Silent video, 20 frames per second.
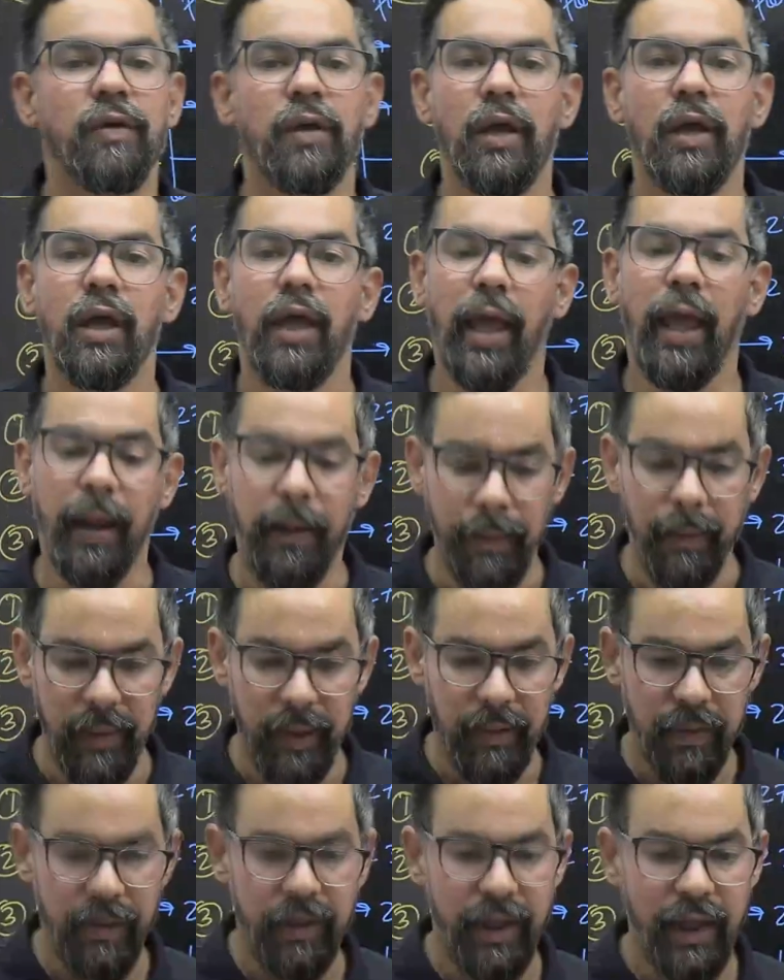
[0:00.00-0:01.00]

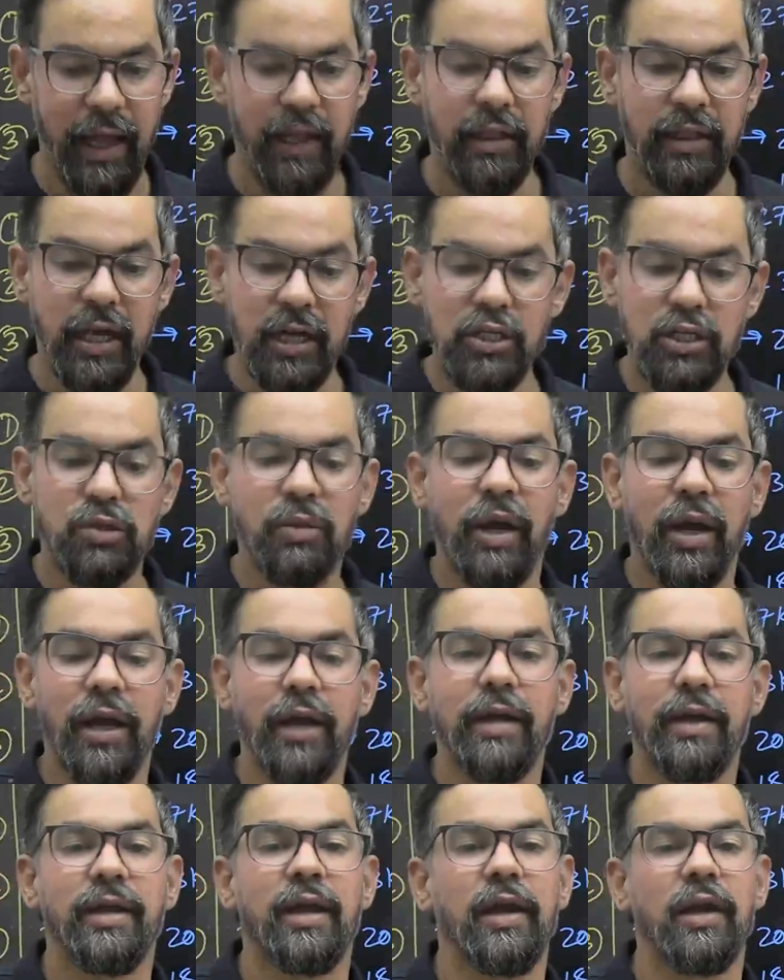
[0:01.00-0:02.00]
NPV, and that's why it
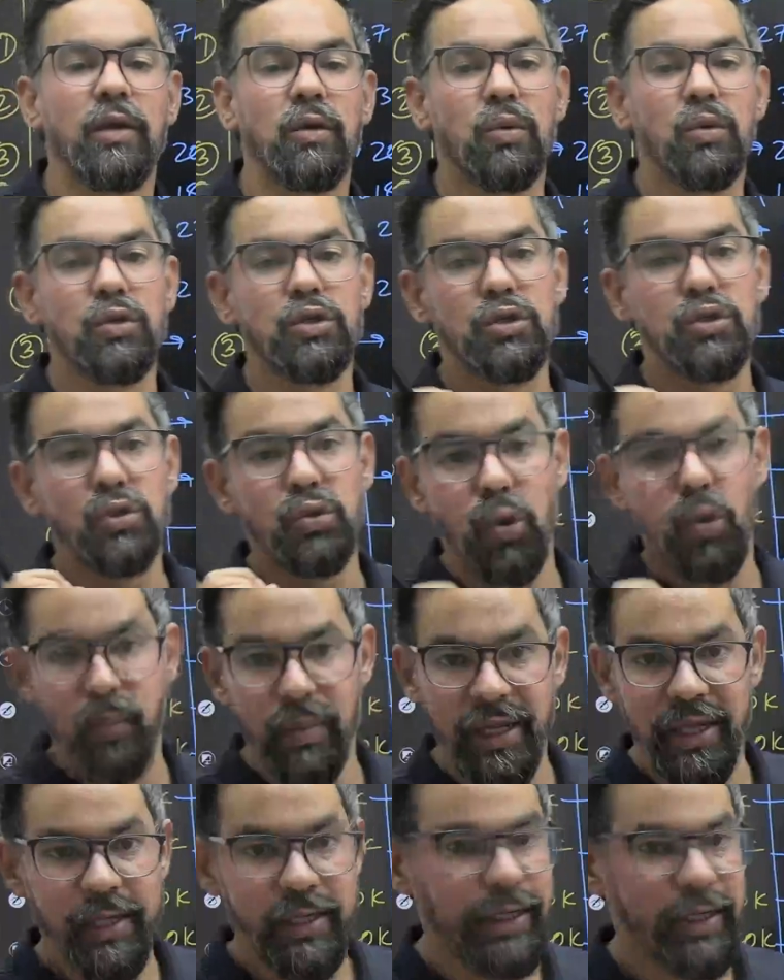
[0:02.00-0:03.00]
get used so many
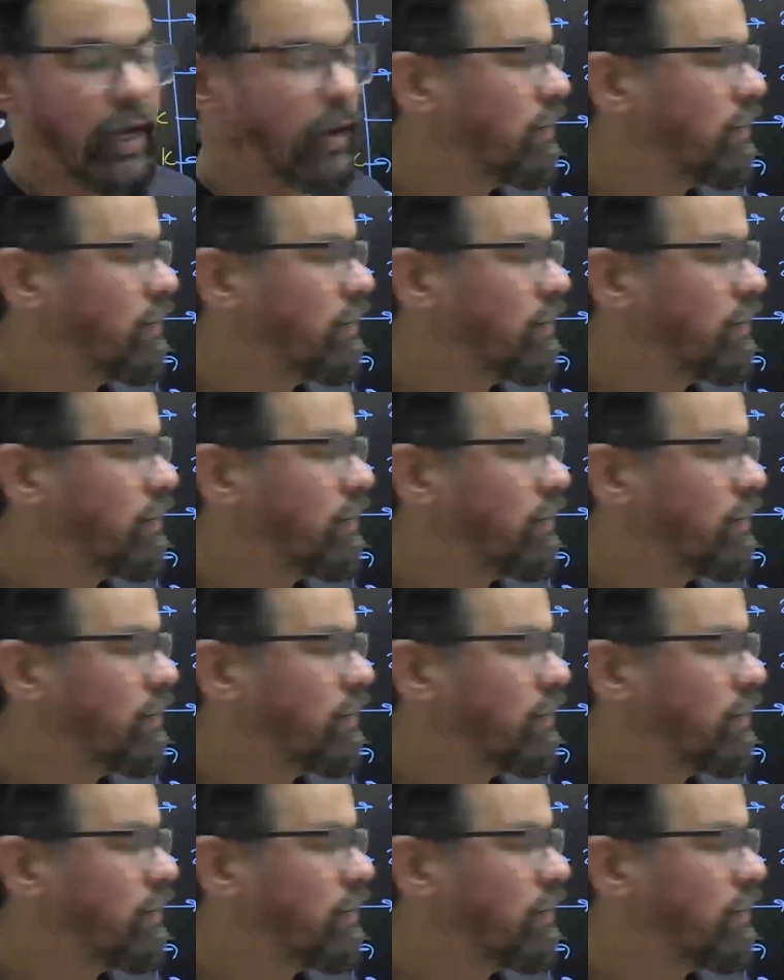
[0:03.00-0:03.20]
times,